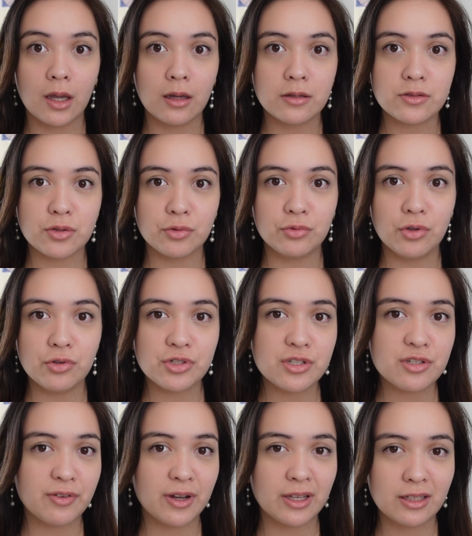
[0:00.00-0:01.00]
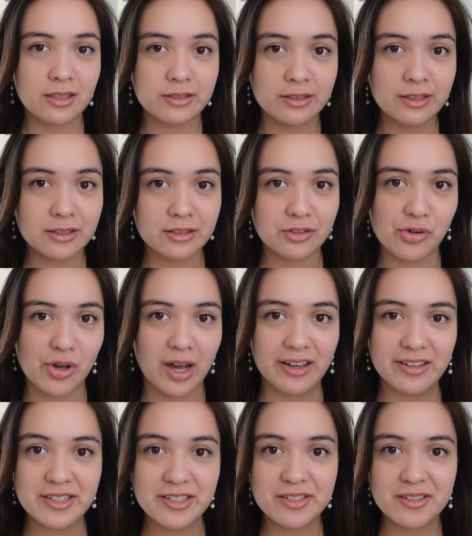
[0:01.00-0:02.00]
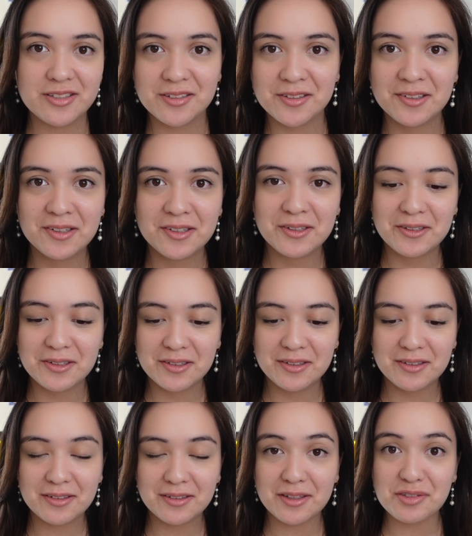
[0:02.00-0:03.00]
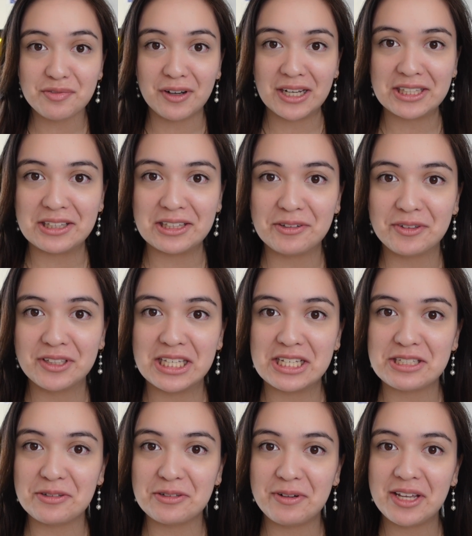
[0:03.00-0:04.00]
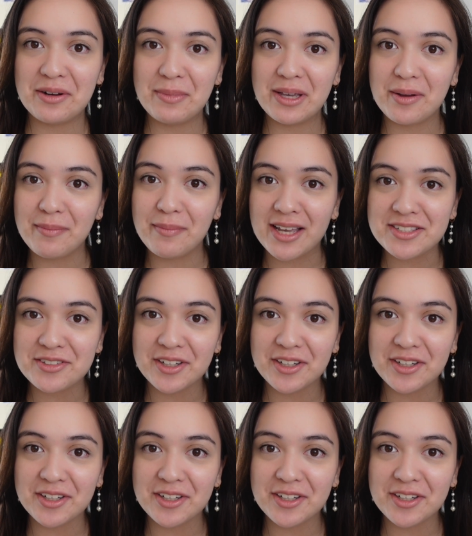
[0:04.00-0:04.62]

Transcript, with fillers: So Notion's finally done it, you guys. It's finally released a way to make a master